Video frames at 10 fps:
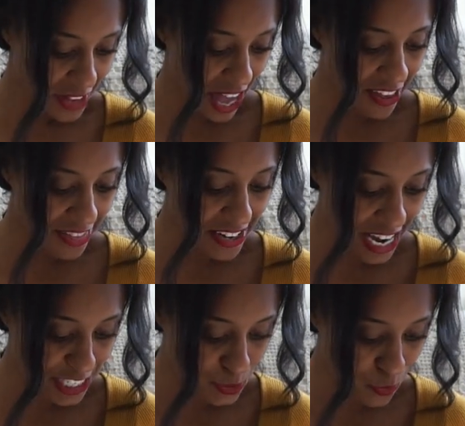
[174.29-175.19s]
And then the
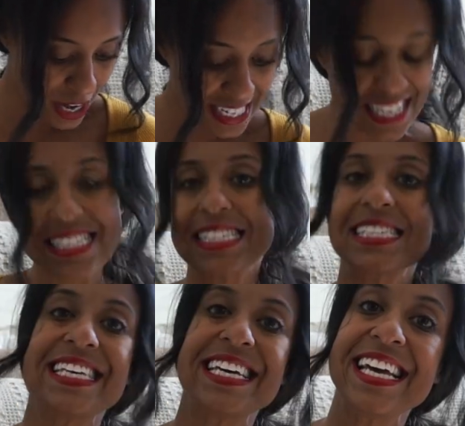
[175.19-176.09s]
next one is
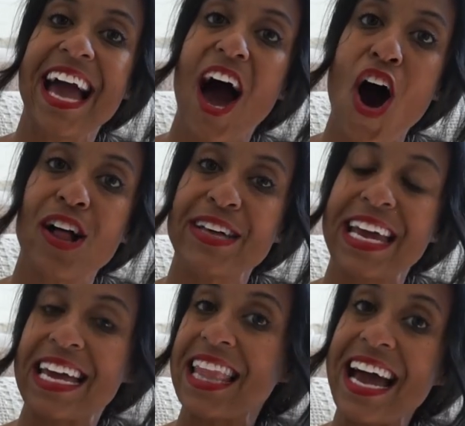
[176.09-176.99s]
See
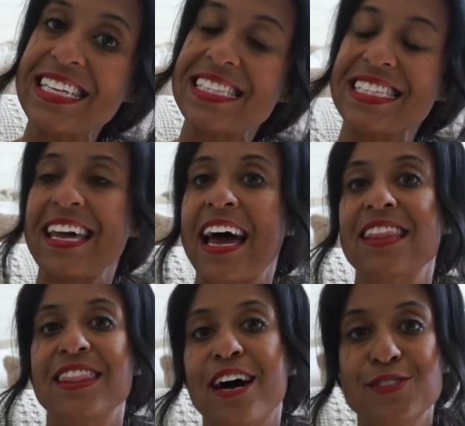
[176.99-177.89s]
Holiday Lights, and I
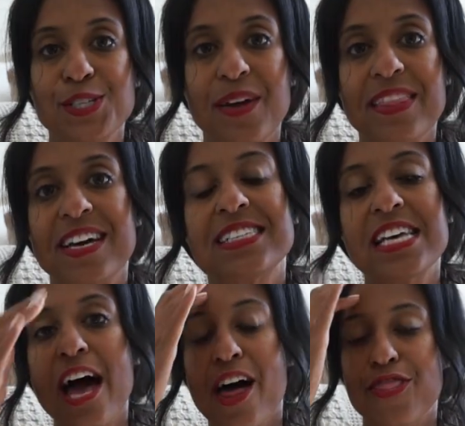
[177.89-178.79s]
love doing this.
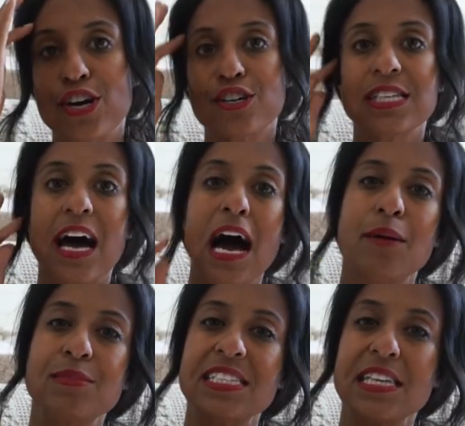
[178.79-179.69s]
There's
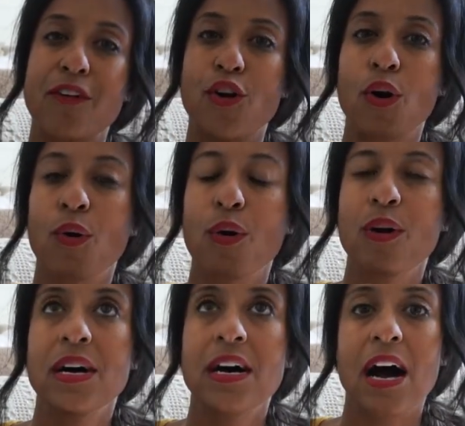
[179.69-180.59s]
um, several
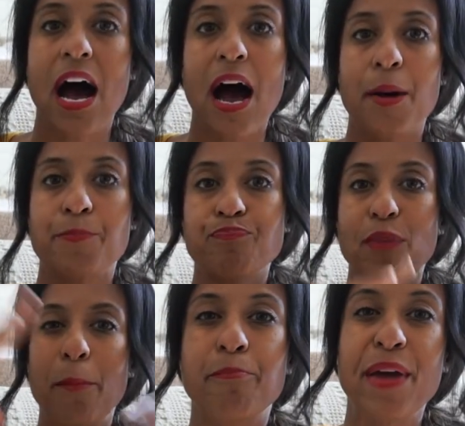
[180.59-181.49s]
um,
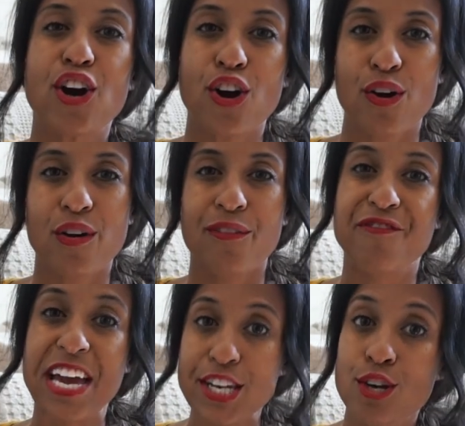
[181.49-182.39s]
bigger
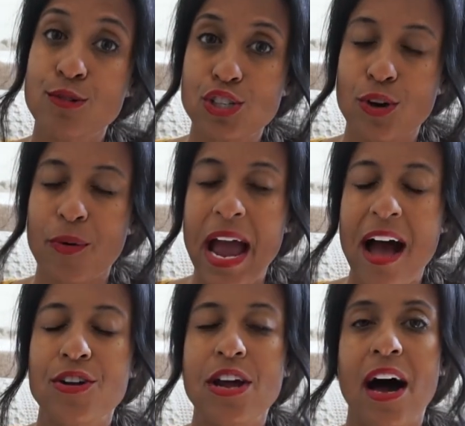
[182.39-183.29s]
venues
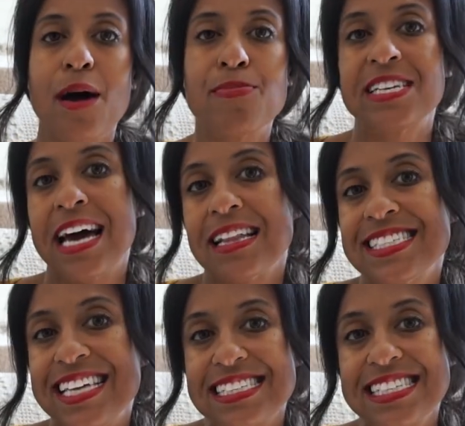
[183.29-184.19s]
around um, the
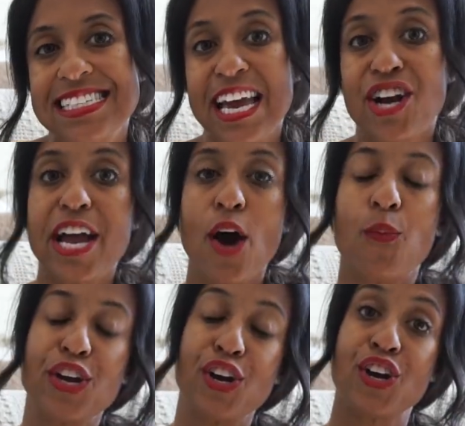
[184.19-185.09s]
Dallas, Texas area
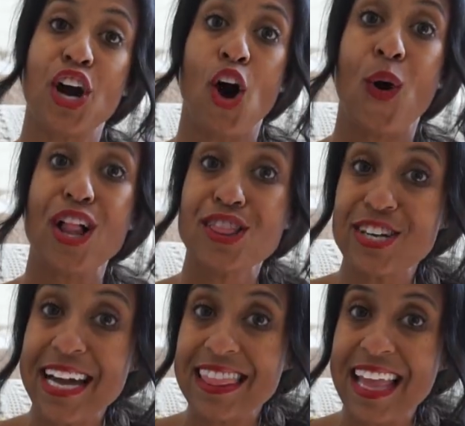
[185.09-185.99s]
where you can go
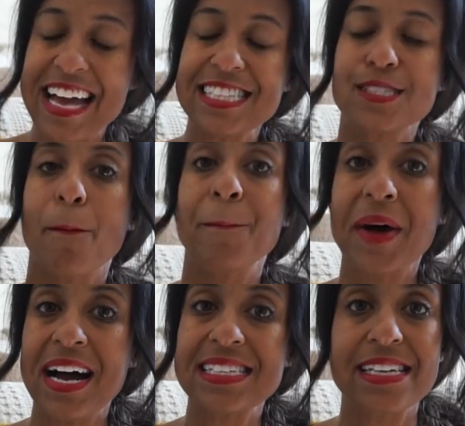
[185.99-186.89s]
look at lights,
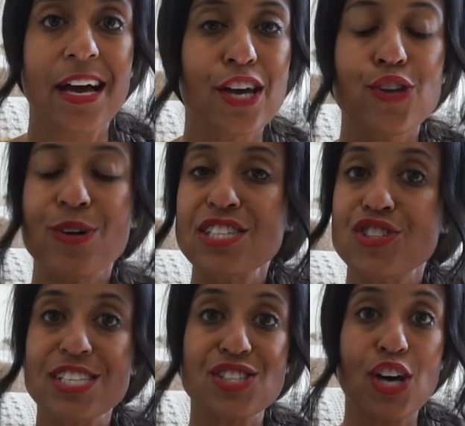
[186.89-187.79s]
but you can
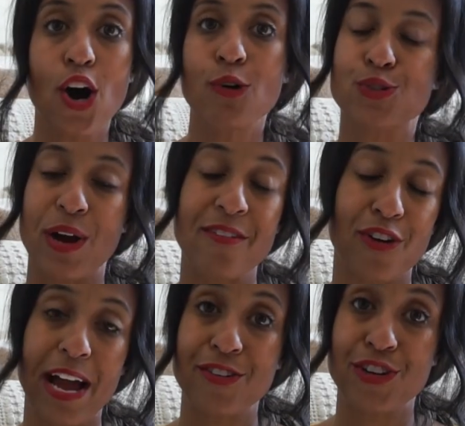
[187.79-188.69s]
just go drive
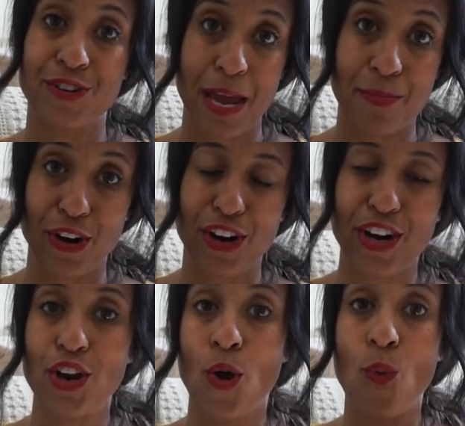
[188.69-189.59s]
around your
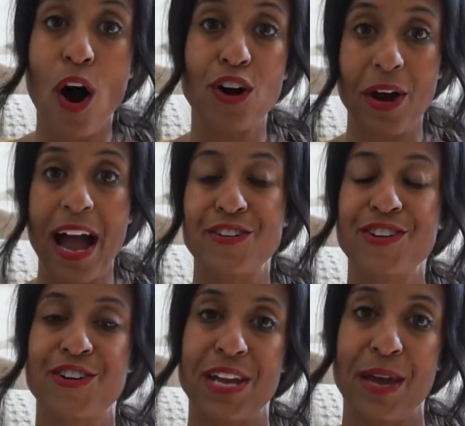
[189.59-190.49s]
neighborhood or walk around
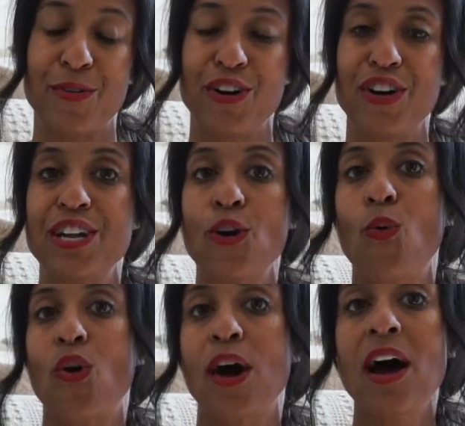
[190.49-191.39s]
your neighborhood
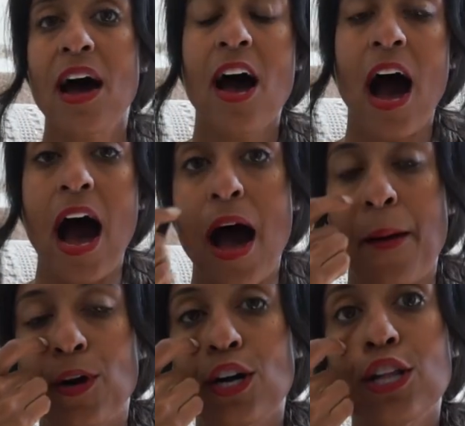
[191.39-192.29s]
or
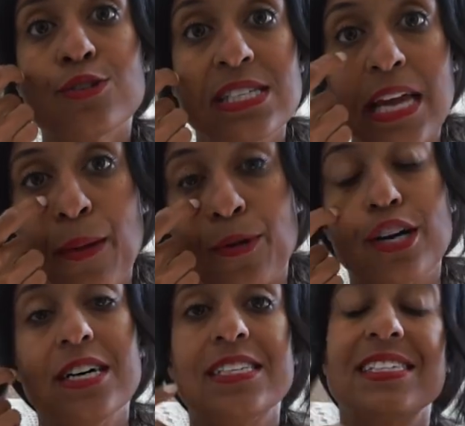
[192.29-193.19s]
um, close
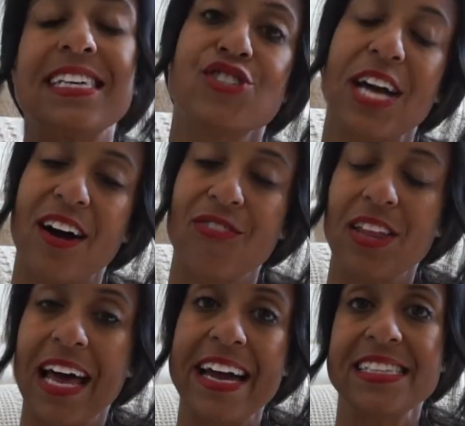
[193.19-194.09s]
neighborhoods and check out the
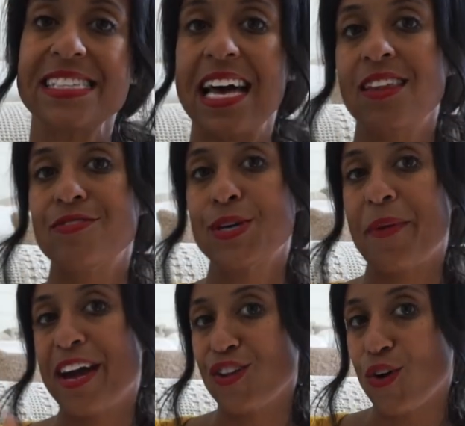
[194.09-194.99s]
lights. I love to
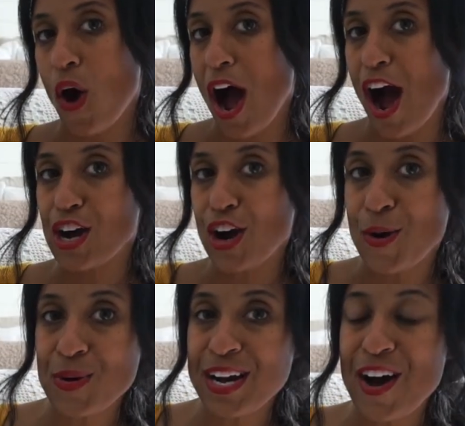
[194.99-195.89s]
make a little hop
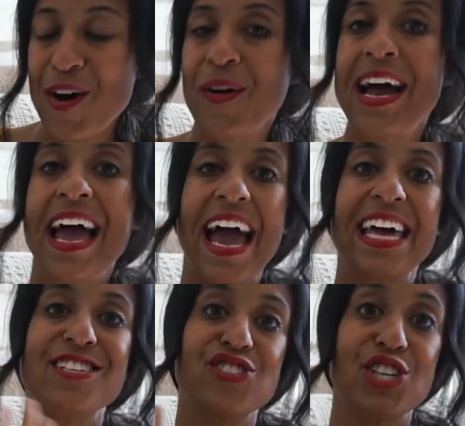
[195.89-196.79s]
cocoa
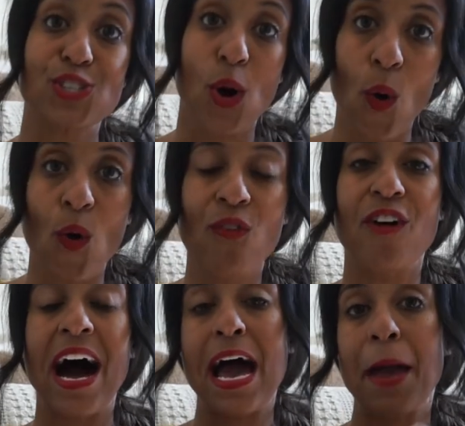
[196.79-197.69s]
and it's just a whole
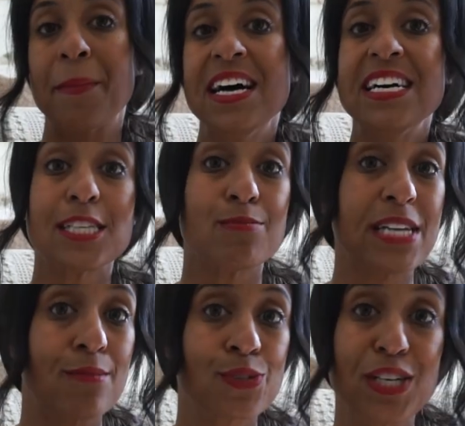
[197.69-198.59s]
vibe.
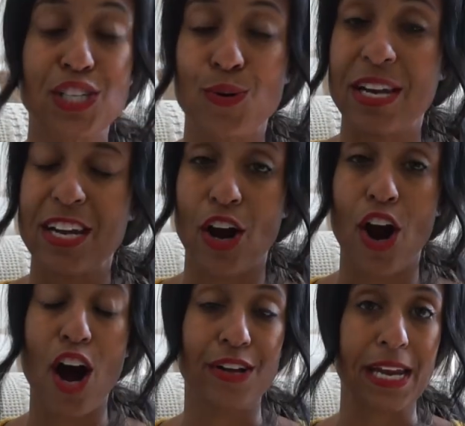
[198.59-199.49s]
Sometimes we do it in our
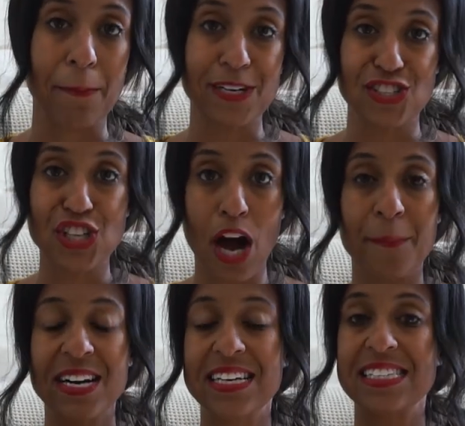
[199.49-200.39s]
holiday
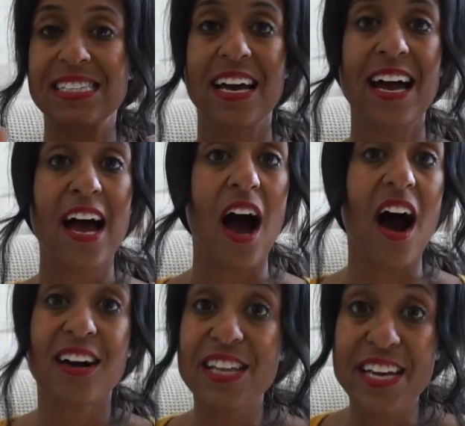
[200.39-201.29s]
pajamas,
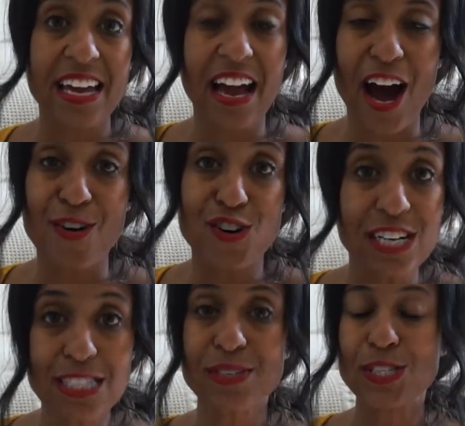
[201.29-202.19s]
ugly um,
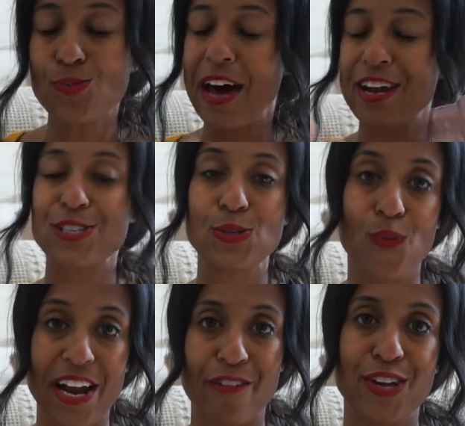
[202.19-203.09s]
Christmas sweaters,
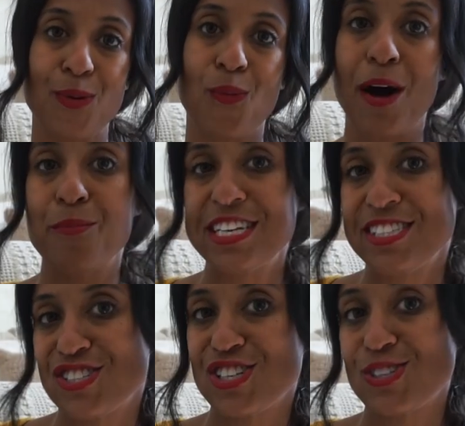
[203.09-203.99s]
whatever you want, but
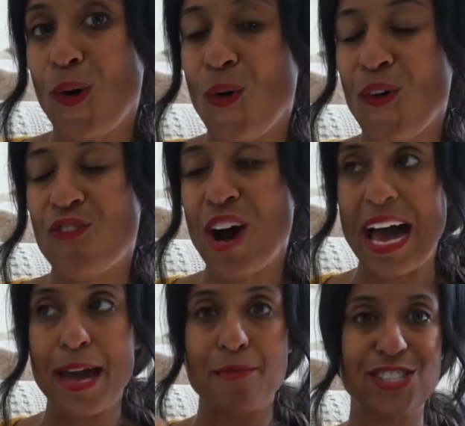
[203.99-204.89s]
it's just a whole
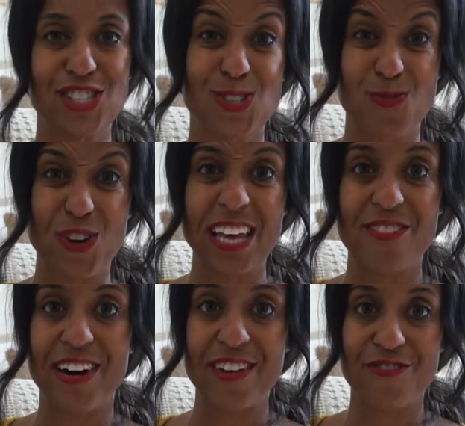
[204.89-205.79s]
vibe and just really
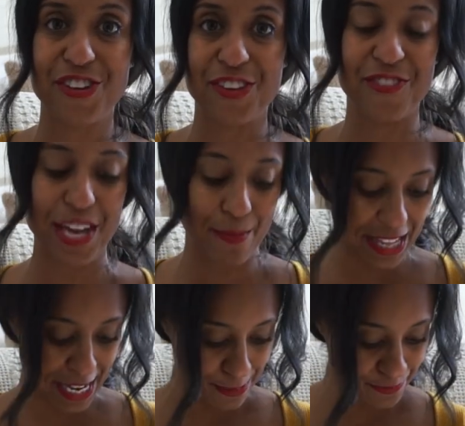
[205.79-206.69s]
fun for the
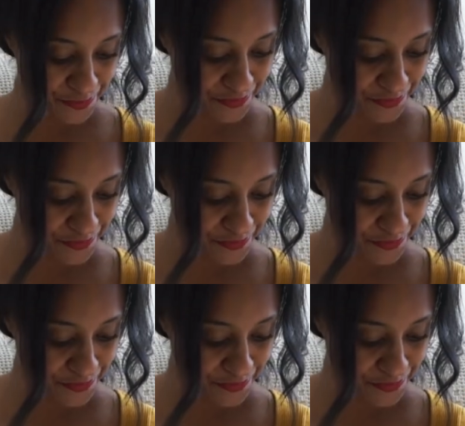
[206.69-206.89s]
family.